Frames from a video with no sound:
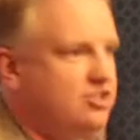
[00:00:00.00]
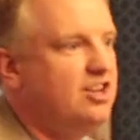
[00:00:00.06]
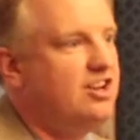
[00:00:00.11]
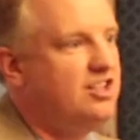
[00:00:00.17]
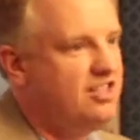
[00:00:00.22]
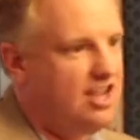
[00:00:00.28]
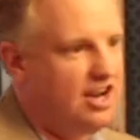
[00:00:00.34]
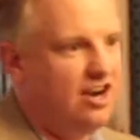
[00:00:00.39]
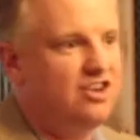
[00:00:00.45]
in
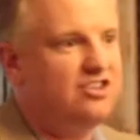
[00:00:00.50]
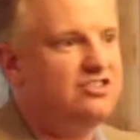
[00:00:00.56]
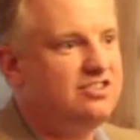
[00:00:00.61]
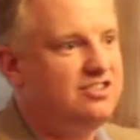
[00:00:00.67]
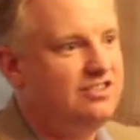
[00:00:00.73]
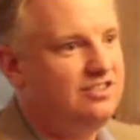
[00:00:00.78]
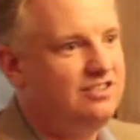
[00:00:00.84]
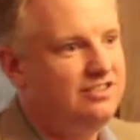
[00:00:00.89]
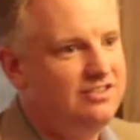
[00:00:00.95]
theirs.
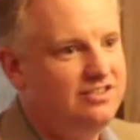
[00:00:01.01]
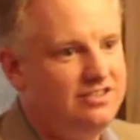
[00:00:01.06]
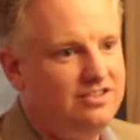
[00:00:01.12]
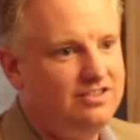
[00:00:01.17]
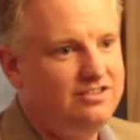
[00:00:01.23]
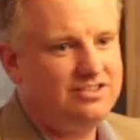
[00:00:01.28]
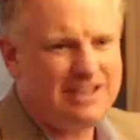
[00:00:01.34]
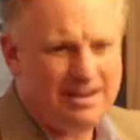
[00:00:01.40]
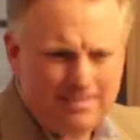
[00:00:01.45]

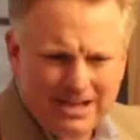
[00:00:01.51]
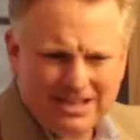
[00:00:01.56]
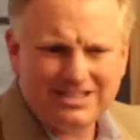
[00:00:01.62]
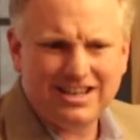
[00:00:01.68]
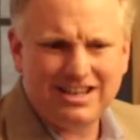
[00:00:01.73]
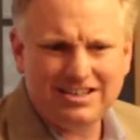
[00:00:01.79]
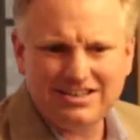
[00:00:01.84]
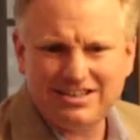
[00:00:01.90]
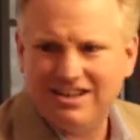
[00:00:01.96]
Does that make
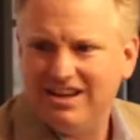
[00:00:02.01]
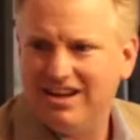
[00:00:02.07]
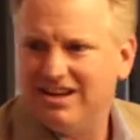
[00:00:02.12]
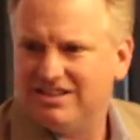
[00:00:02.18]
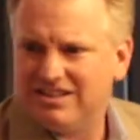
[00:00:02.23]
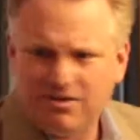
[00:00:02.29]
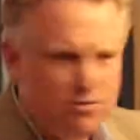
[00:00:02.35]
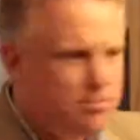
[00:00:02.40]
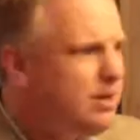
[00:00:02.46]
sense? Does
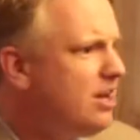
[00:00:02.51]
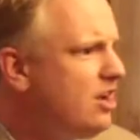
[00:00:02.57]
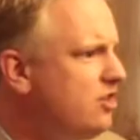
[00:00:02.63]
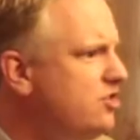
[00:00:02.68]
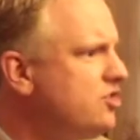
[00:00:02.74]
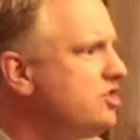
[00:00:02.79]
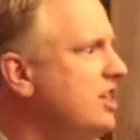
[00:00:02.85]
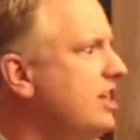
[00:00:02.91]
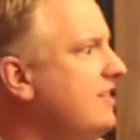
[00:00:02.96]
everybody
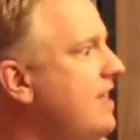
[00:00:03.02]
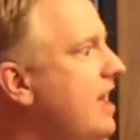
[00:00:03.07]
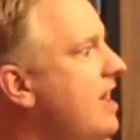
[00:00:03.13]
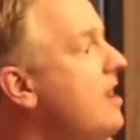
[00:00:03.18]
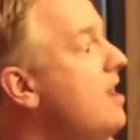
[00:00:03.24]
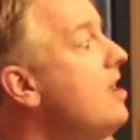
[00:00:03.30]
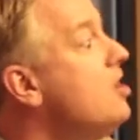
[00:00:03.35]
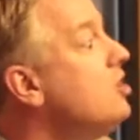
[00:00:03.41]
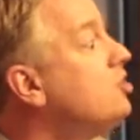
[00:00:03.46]
understand that?
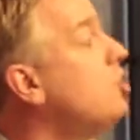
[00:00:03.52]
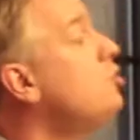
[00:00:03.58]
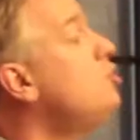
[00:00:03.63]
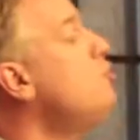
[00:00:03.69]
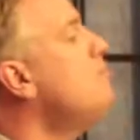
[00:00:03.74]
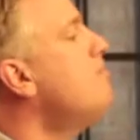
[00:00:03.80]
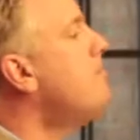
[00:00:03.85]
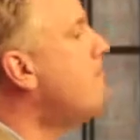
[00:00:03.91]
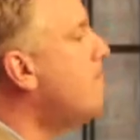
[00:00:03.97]
So you
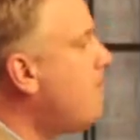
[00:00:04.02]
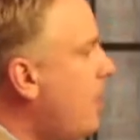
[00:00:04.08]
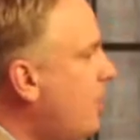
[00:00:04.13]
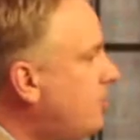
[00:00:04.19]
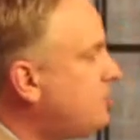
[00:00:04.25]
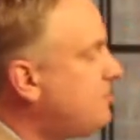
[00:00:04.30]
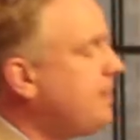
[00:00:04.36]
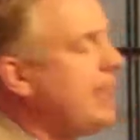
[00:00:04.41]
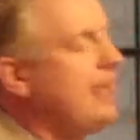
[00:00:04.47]

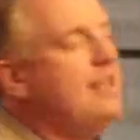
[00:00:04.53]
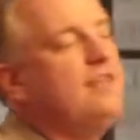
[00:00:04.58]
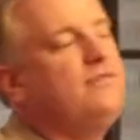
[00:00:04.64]
must be, if